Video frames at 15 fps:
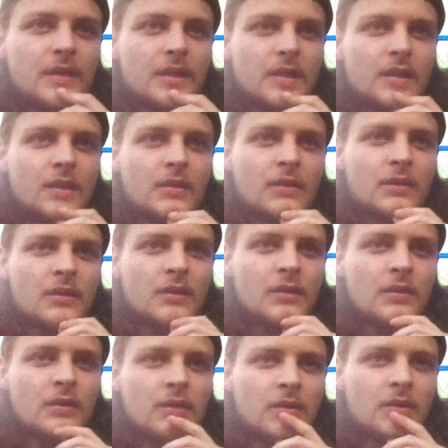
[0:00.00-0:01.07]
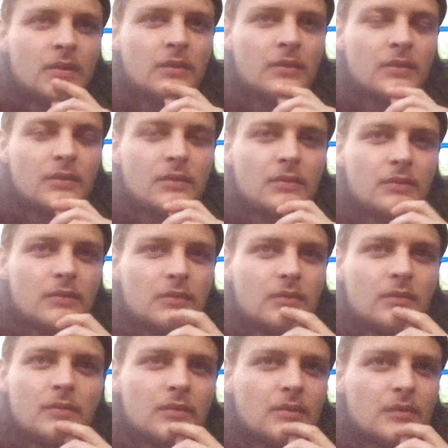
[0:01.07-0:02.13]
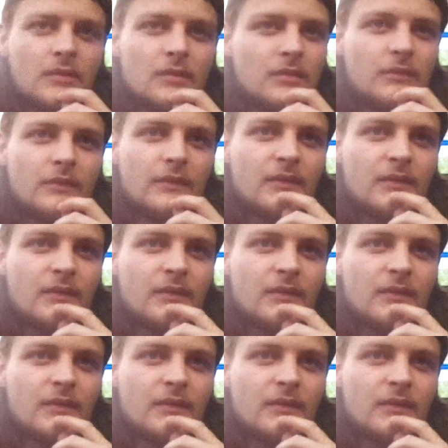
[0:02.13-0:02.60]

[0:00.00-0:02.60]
Have you seen that TikTok video? That guy on skateboard.